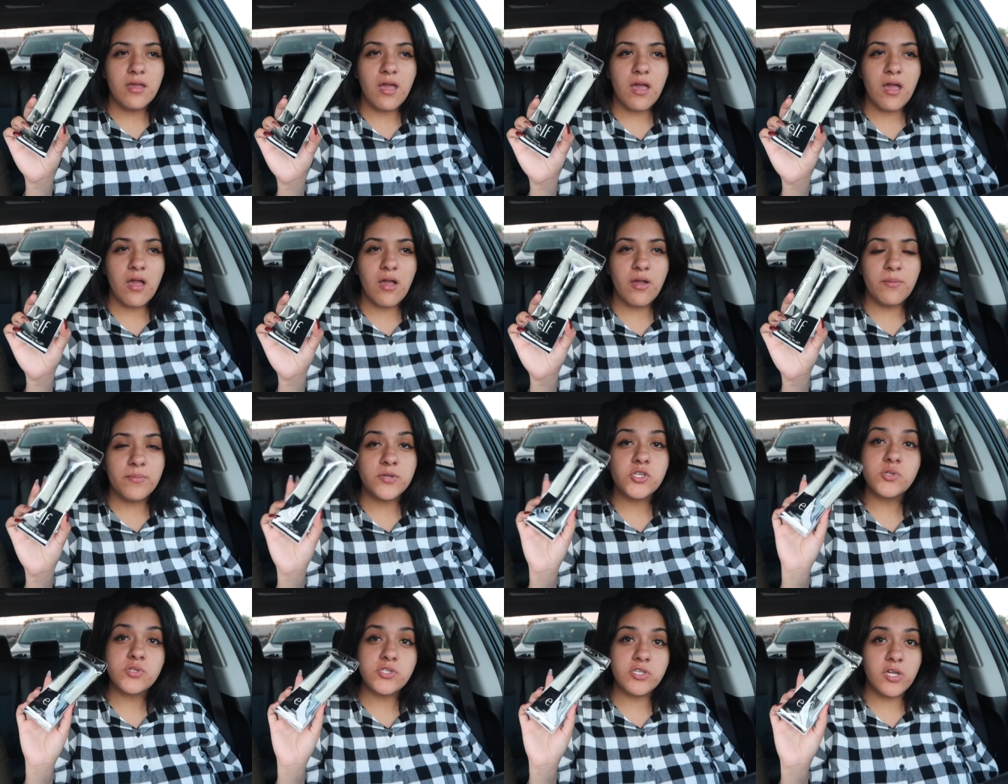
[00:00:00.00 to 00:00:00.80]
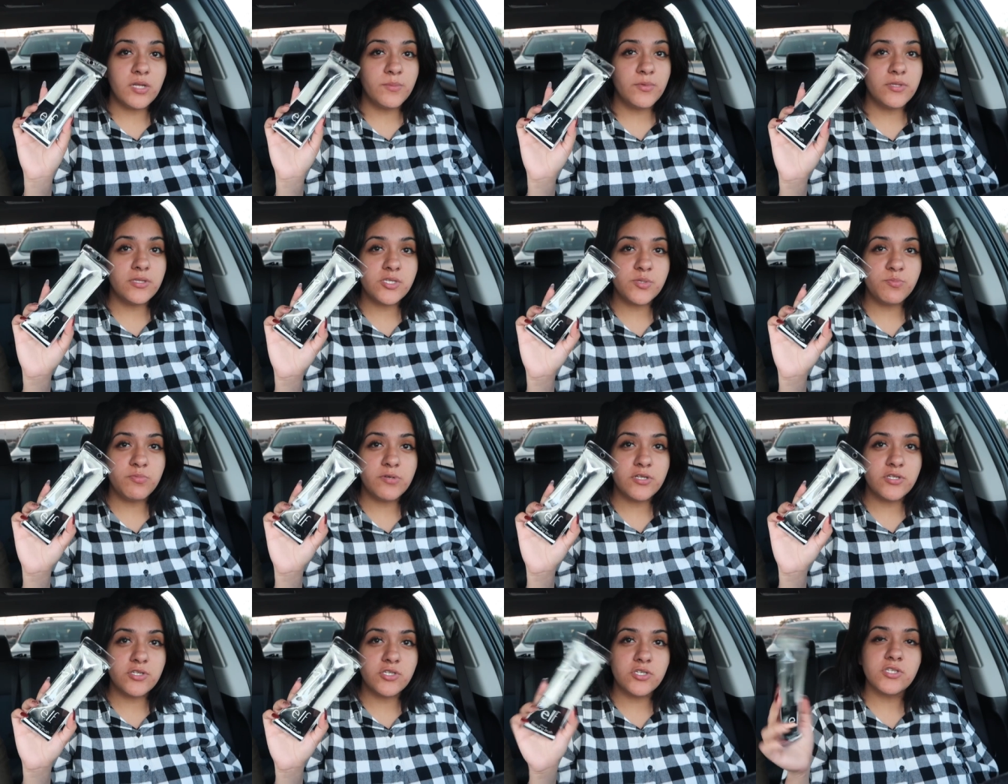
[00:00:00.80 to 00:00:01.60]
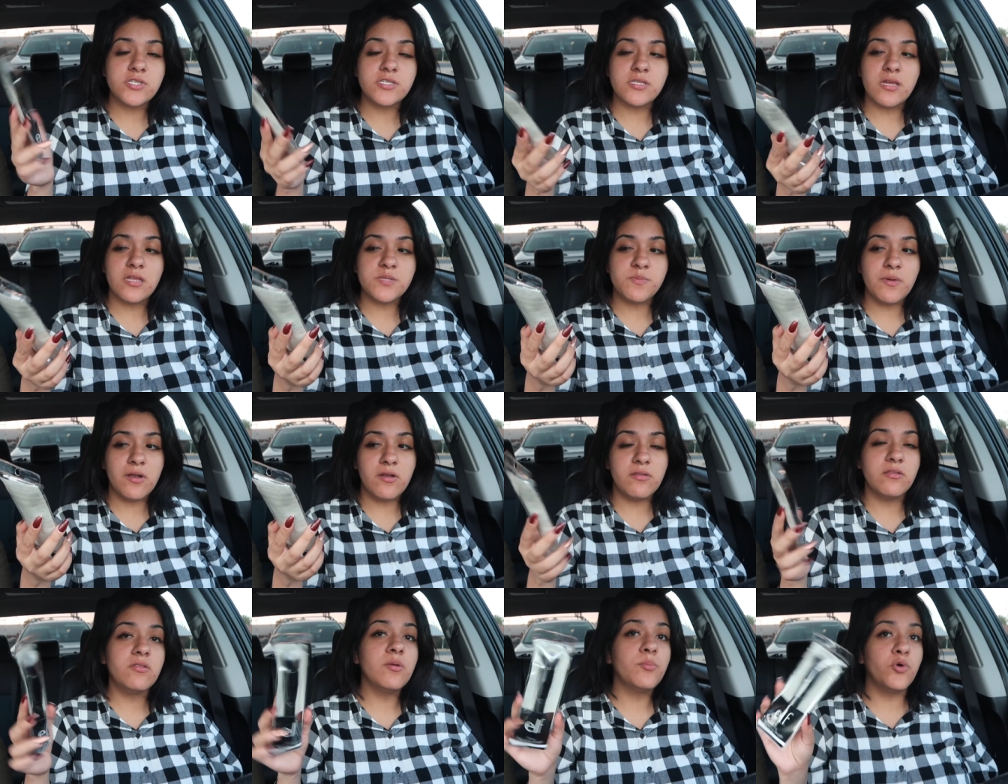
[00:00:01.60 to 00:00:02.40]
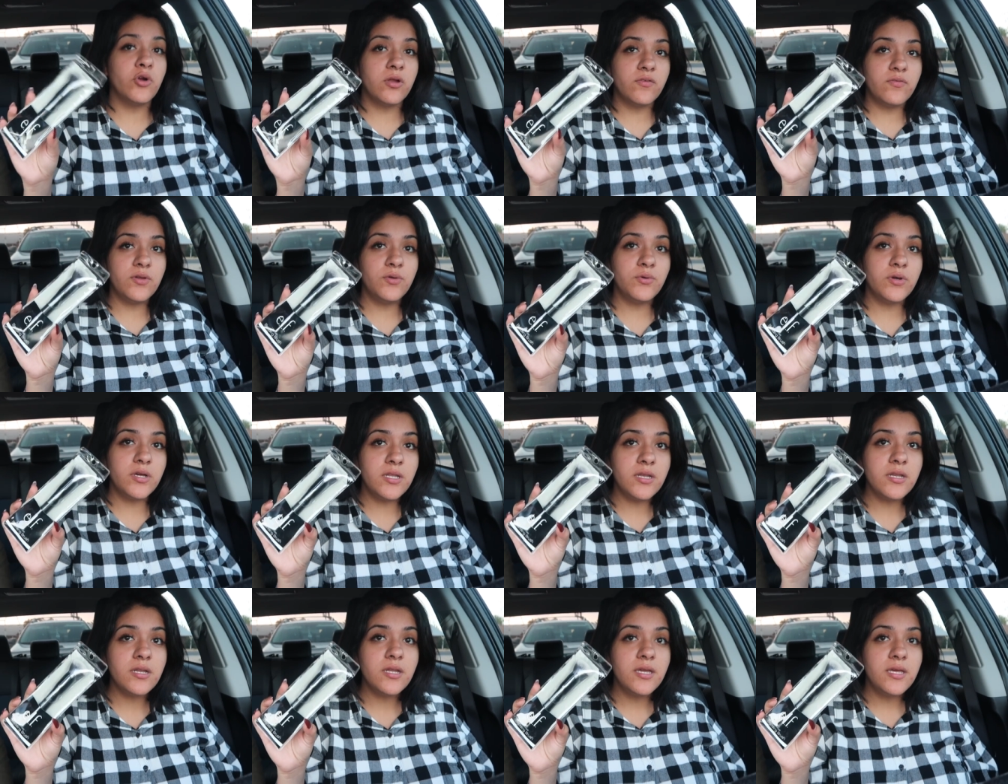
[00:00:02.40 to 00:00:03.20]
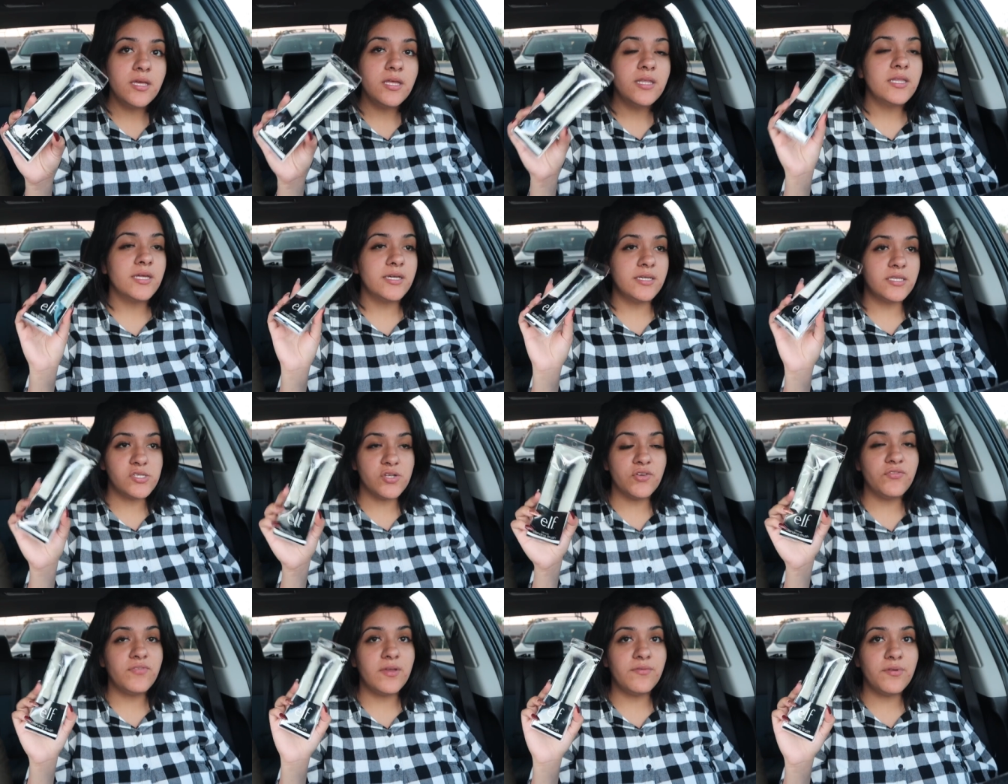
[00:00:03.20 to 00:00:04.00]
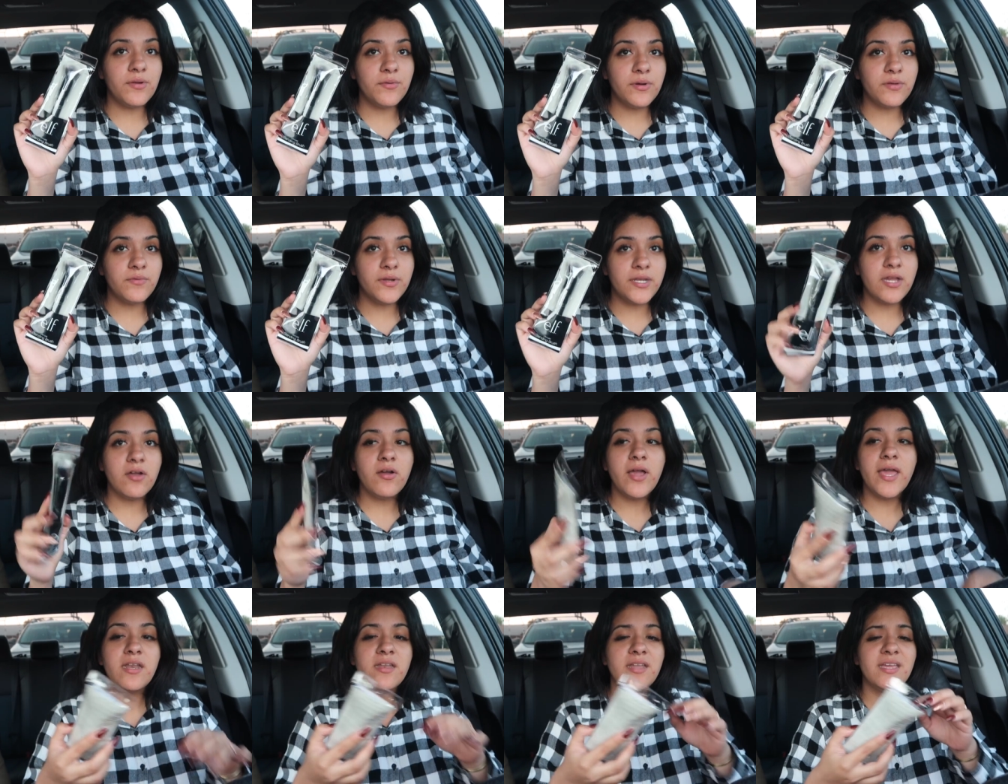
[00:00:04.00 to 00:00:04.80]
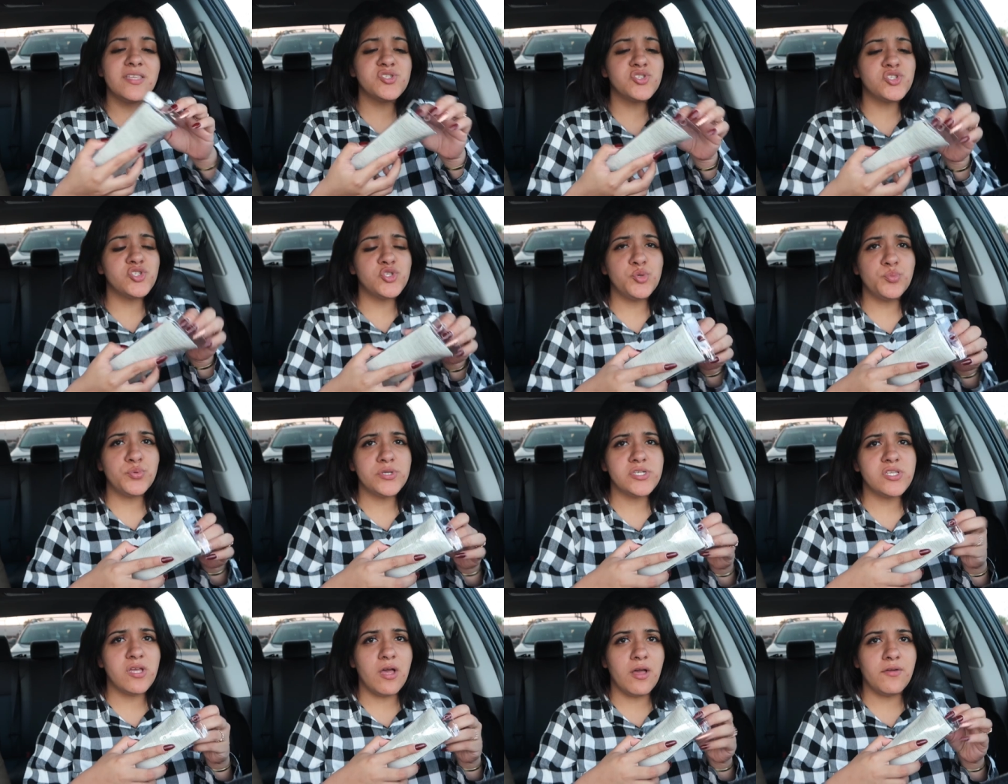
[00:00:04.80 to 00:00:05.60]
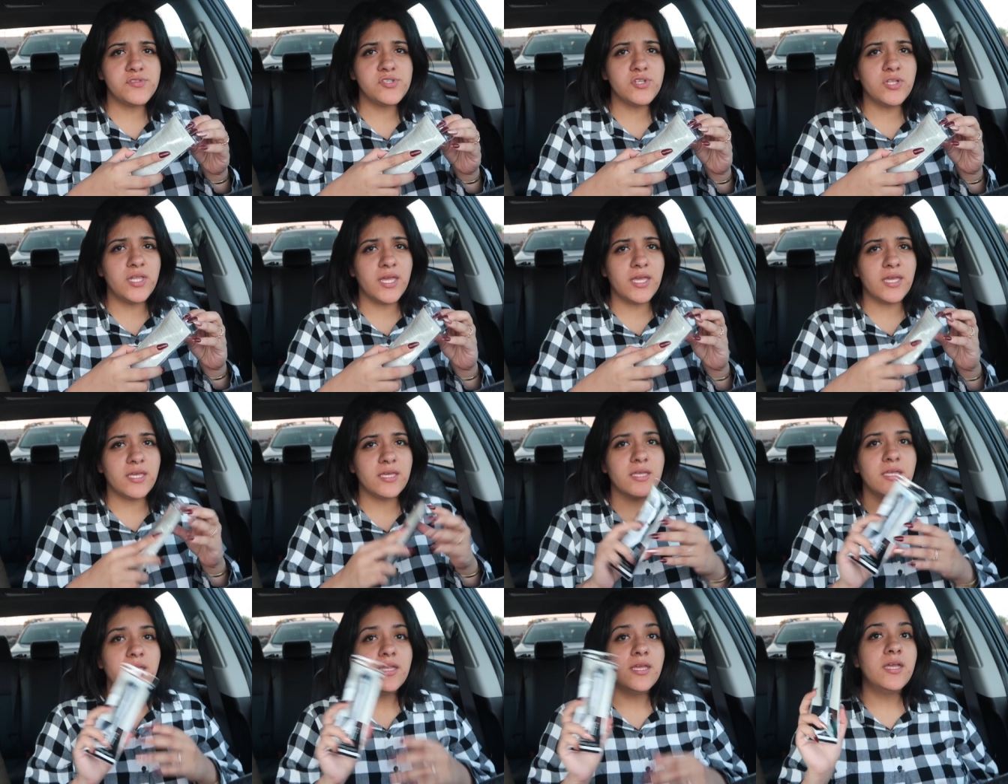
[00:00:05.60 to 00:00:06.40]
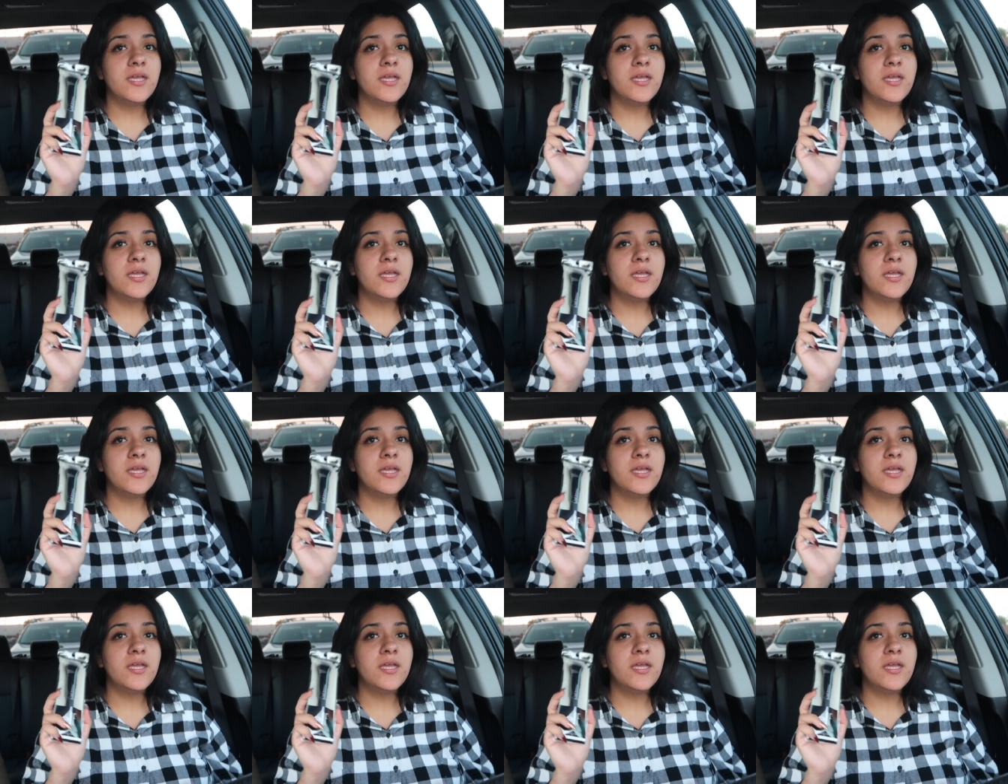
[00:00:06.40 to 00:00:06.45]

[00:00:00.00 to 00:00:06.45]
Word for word: Um, and she was talking about this brush and she said it's better than the Morphe one. Like, it's her favorite one right now. And it's super soft, so like,